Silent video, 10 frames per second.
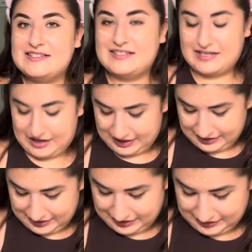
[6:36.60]
dang
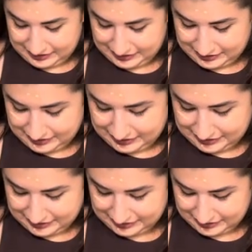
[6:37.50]
it
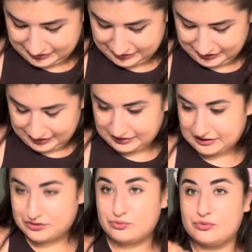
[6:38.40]
not
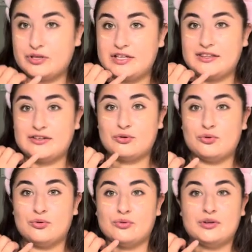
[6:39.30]
this ruining the
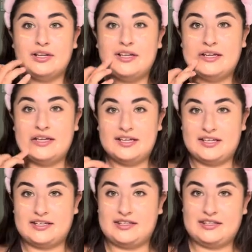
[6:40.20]
whole
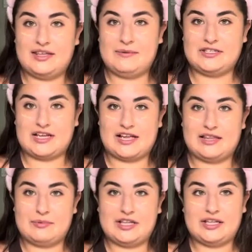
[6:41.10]
give me a second
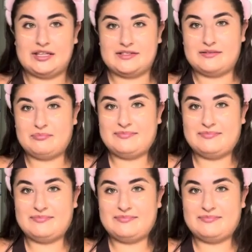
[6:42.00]
let me clean this up